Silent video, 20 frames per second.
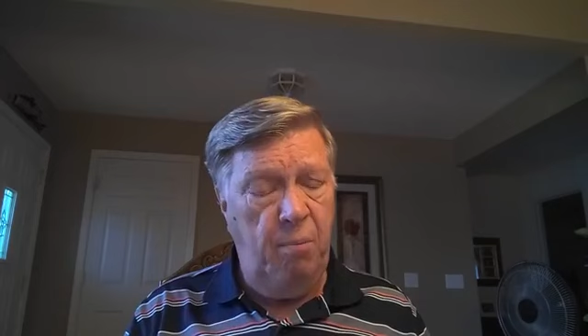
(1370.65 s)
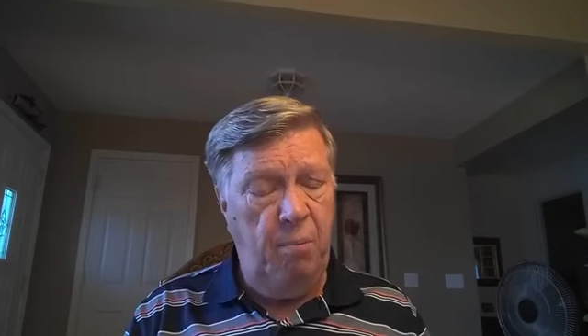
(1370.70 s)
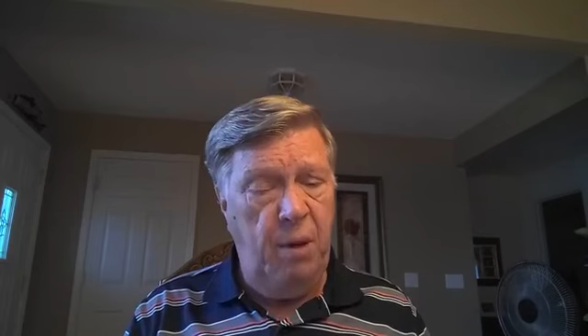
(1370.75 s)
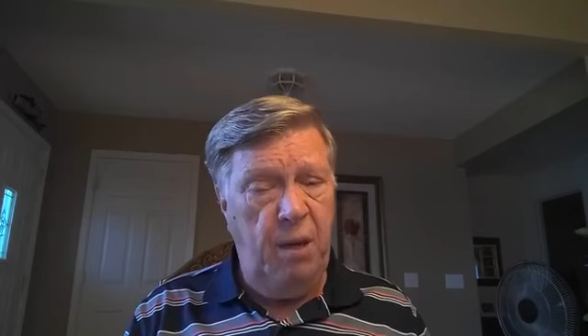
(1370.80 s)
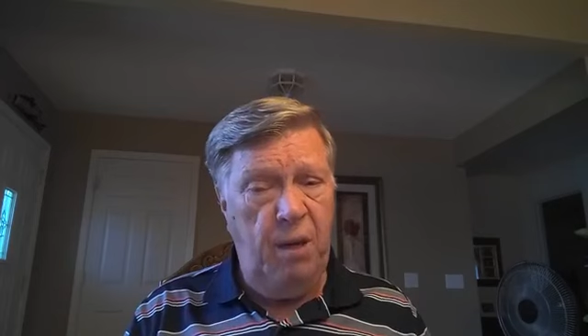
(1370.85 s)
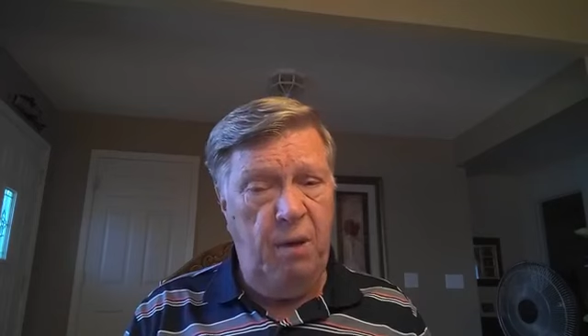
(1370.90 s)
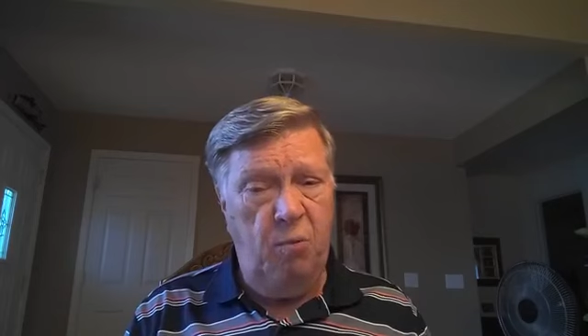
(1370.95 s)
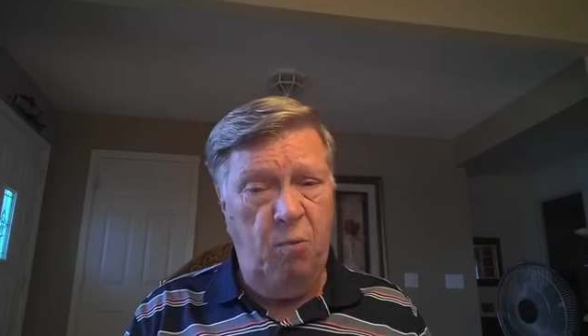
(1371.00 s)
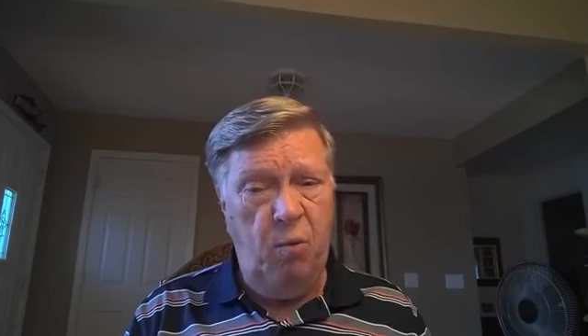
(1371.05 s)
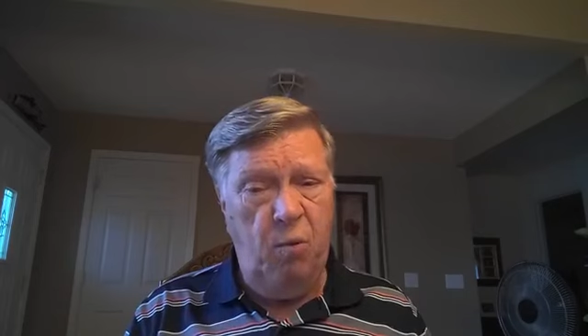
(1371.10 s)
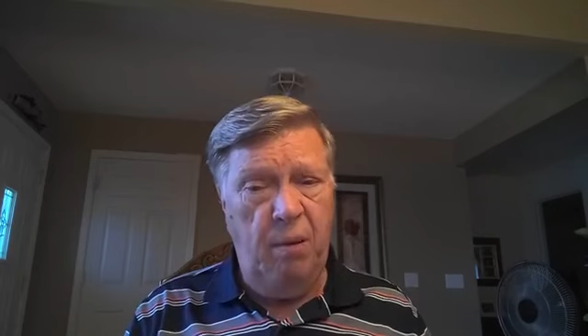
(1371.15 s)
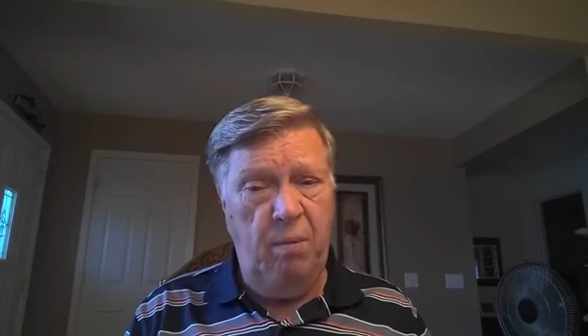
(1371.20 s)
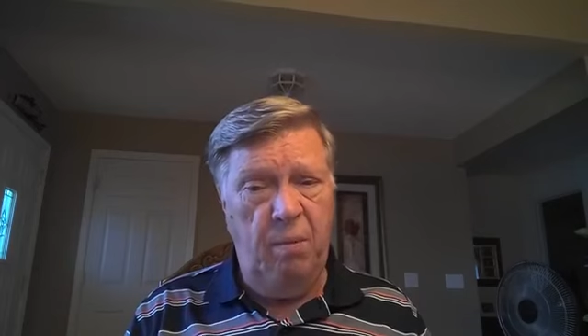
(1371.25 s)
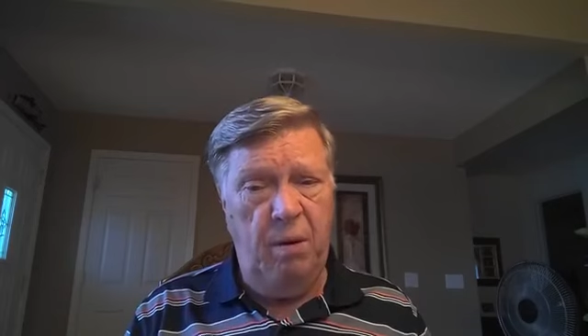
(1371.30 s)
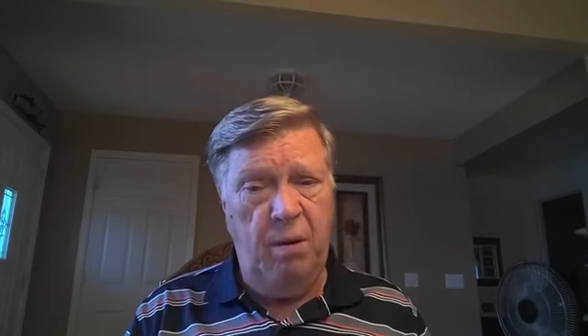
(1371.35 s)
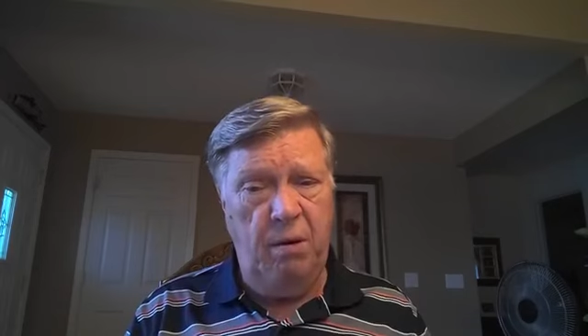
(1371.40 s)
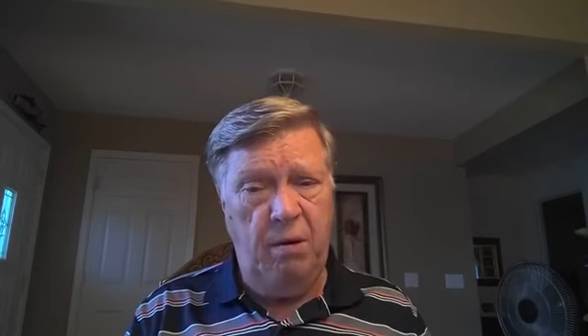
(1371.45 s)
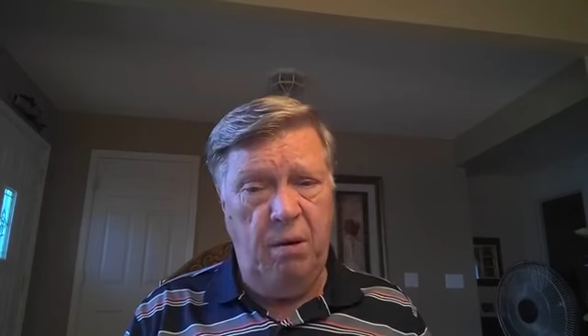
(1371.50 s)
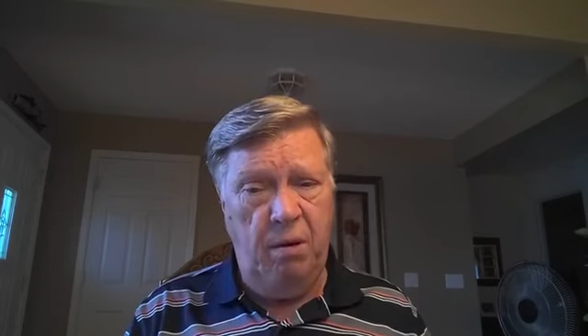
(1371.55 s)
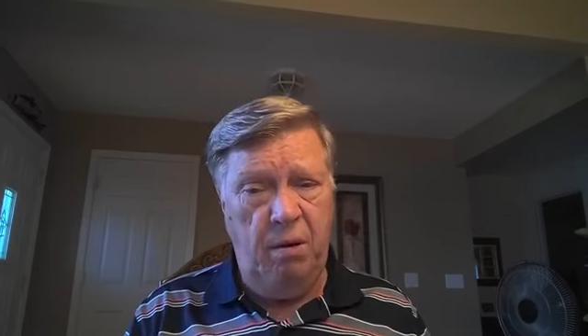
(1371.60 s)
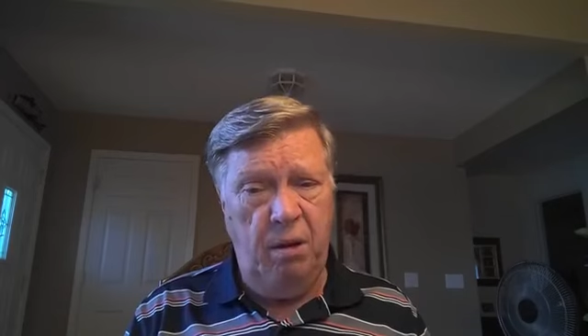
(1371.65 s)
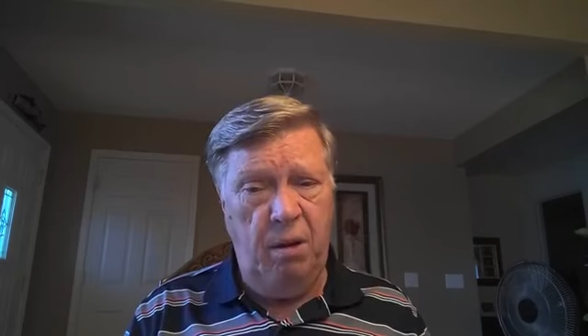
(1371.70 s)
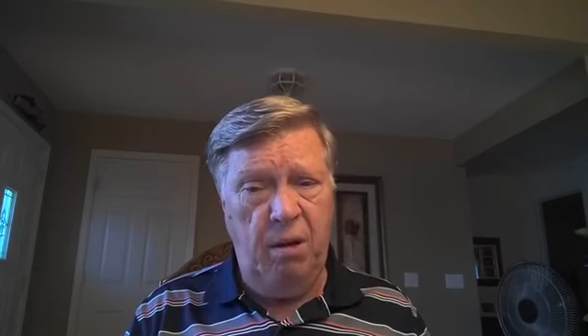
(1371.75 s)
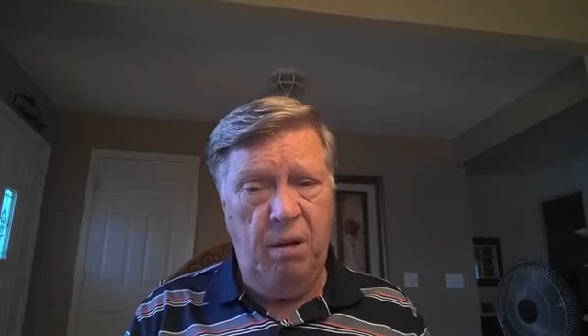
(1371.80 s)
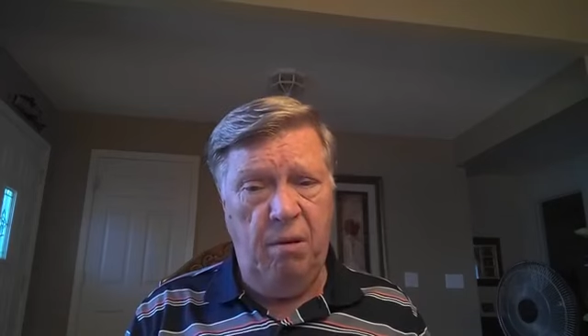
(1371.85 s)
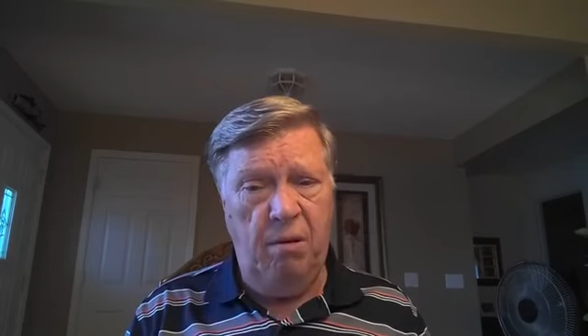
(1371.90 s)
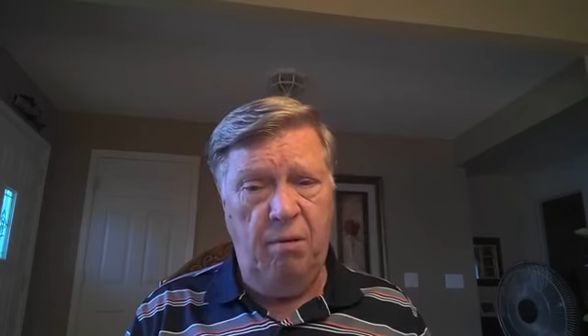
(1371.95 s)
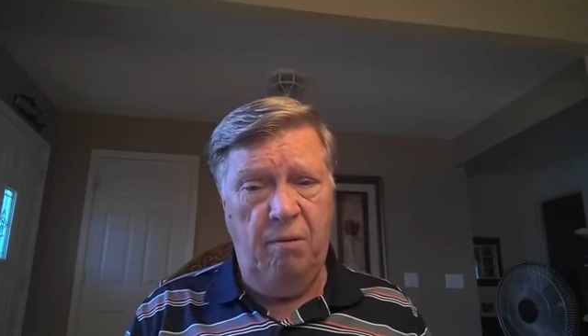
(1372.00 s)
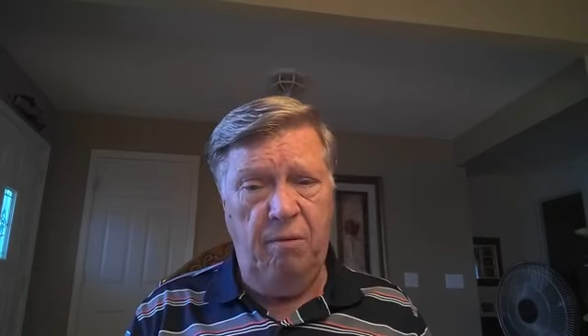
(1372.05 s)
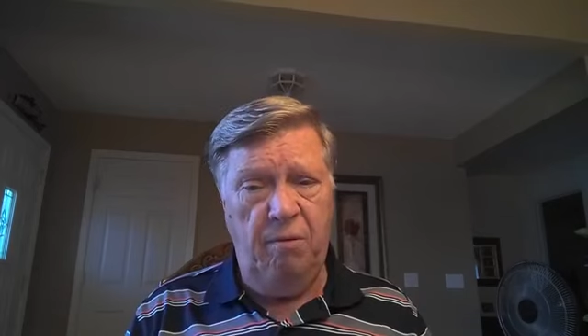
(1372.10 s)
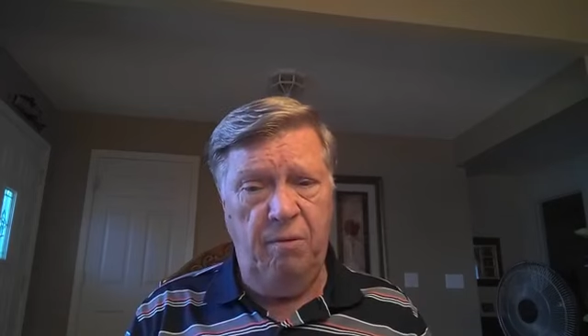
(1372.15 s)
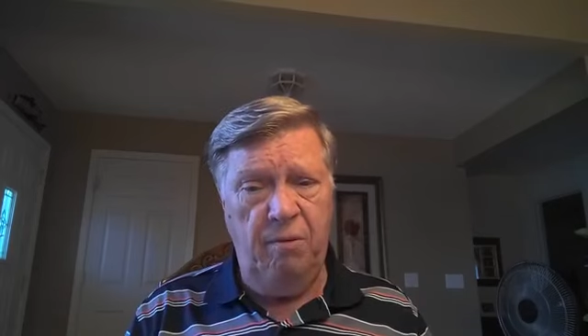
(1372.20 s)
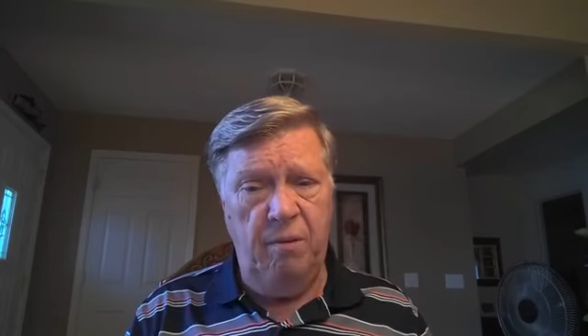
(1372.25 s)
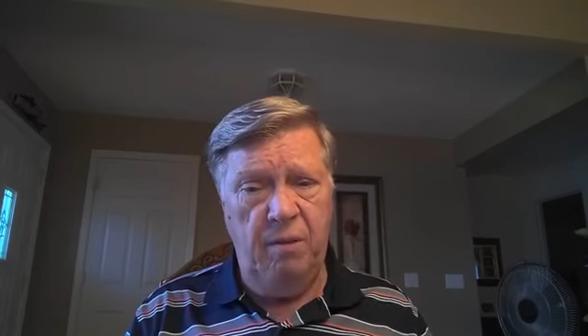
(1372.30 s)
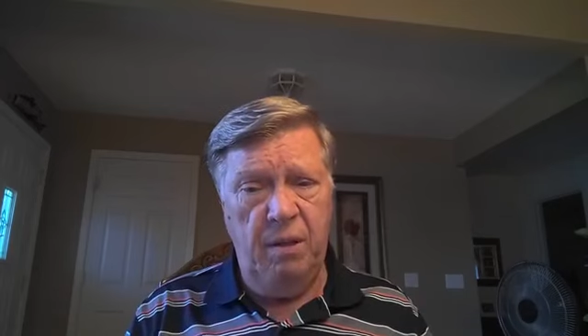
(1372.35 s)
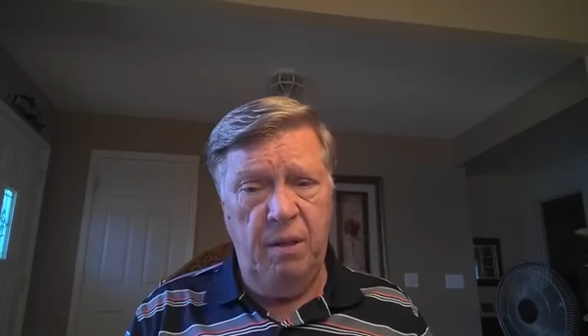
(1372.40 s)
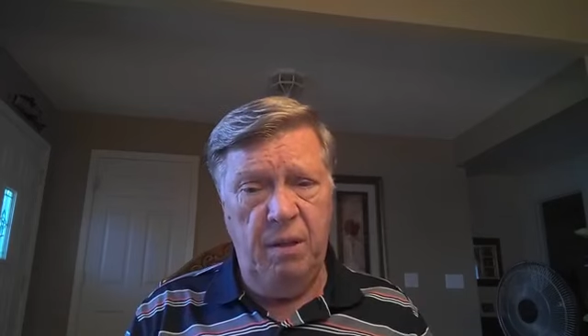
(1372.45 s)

men and women to live